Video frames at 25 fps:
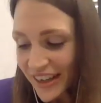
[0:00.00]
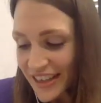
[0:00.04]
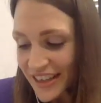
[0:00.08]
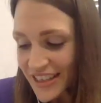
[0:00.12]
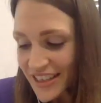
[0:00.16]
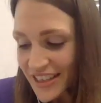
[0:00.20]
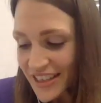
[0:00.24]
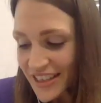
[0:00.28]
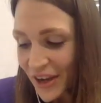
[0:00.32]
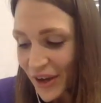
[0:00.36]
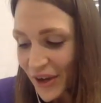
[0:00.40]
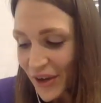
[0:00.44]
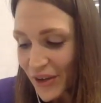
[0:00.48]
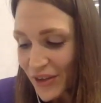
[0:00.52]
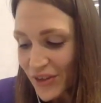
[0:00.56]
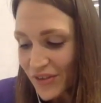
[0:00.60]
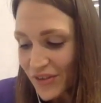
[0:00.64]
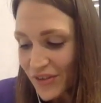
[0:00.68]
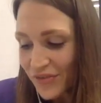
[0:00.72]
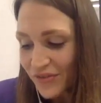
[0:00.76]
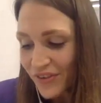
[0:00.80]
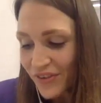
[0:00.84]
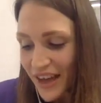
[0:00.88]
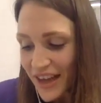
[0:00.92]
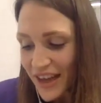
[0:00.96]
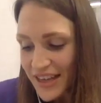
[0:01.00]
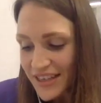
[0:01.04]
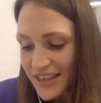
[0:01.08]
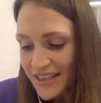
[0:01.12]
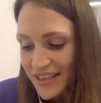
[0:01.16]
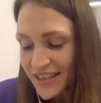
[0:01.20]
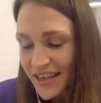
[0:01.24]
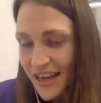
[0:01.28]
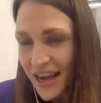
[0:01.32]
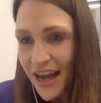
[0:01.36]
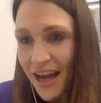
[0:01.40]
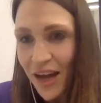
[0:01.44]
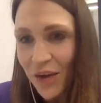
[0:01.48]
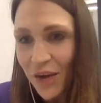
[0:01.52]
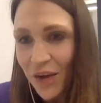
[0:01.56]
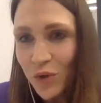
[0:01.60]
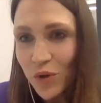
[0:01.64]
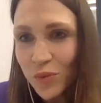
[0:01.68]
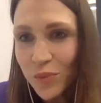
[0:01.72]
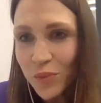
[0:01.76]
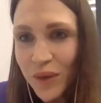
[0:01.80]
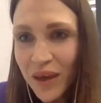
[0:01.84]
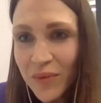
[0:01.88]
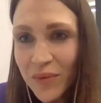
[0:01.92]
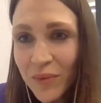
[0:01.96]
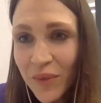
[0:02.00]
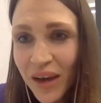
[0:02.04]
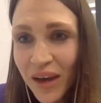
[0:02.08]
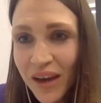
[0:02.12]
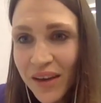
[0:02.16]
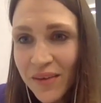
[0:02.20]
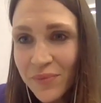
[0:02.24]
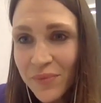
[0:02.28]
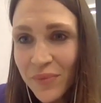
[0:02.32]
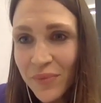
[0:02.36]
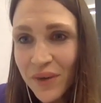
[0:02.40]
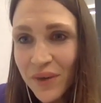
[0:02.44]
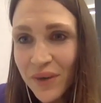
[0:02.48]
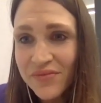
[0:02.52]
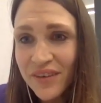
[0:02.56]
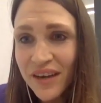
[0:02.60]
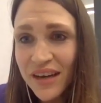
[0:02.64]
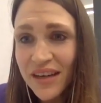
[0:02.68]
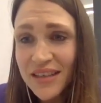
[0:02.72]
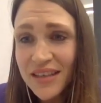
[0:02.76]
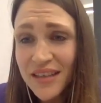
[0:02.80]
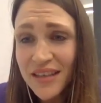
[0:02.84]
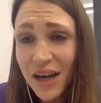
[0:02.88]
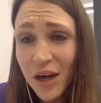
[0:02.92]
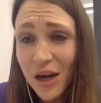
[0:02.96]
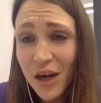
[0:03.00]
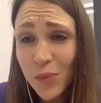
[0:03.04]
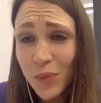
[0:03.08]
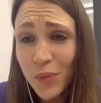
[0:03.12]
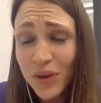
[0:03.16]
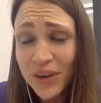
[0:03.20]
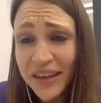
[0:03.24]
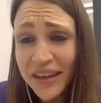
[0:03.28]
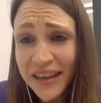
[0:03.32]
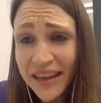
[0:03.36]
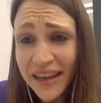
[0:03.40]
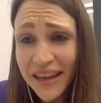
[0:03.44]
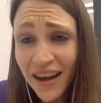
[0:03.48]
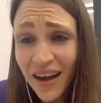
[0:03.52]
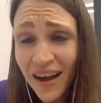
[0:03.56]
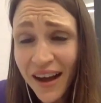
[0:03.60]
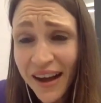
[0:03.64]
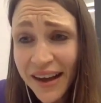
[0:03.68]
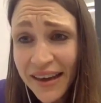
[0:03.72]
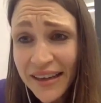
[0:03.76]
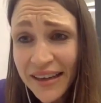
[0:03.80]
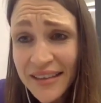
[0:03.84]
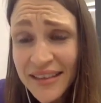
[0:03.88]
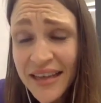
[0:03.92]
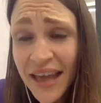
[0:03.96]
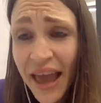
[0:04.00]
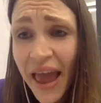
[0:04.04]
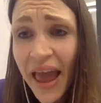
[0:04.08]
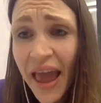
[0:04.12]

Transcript: So the first will be my Fertile Body Guide,